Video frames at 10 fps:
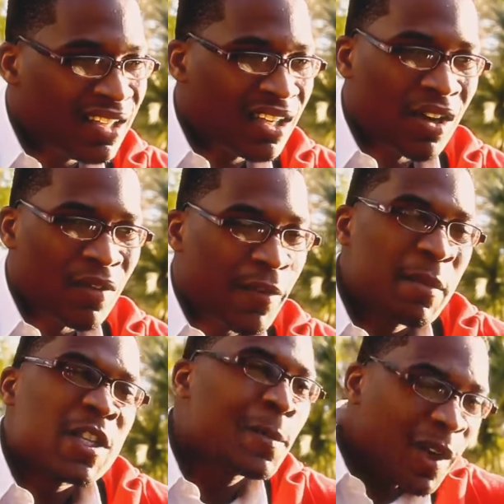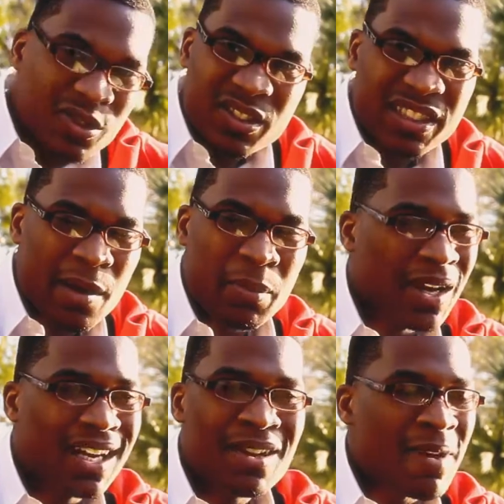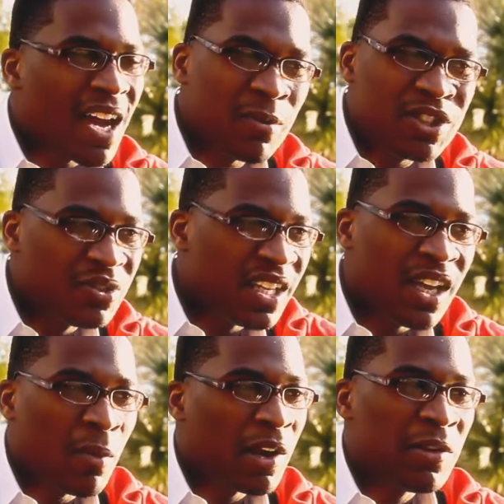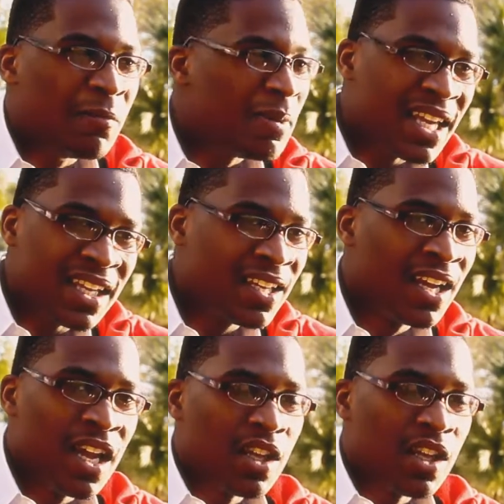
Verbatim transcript: you know, from a spiritual standpoint, it doesn't matter what you did, where you've been,